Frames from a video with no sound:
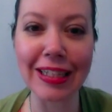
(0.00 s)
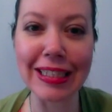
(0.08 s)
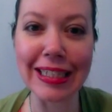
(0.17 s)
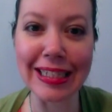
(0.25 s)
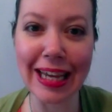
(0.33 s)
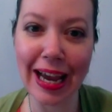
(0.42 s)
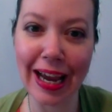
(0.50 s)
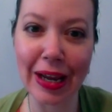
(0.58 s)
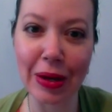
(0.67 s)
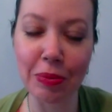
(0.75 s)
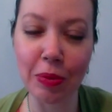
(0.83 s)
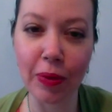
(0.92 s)
and
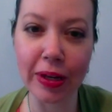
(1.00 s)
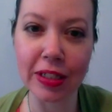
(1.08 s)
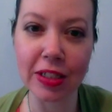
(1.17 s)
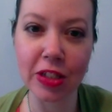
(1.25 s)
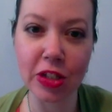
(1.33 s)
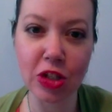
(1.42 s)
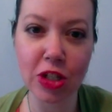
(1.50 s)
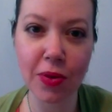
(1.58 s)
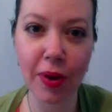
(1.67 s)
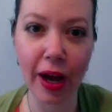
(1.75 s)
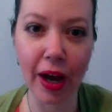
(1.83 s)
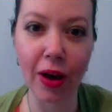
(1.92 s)
today I'm going to teach
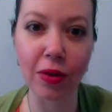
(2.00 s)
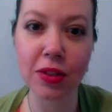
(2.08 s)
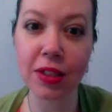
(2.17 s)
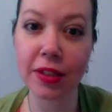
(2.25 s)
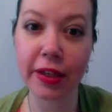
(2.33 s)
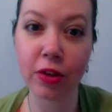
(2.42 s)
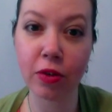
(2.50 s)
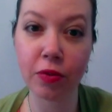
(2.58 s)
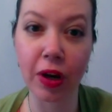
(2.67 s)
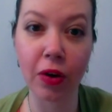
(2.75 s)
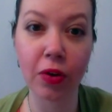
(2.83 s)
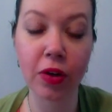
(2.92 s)
you how to needle
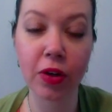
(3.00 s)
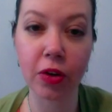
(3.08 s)
felt